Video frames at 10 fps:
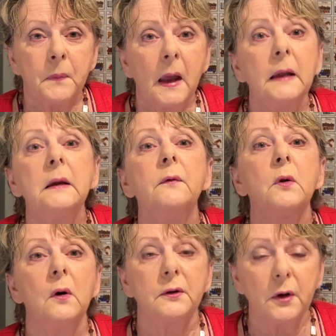and give you
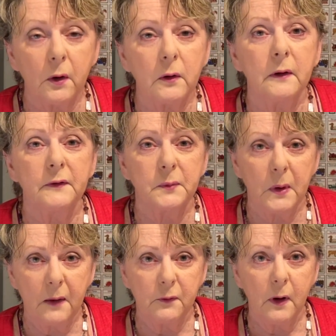alternatives
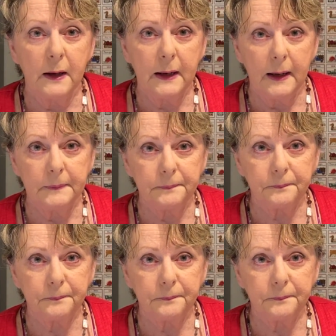whenever I can.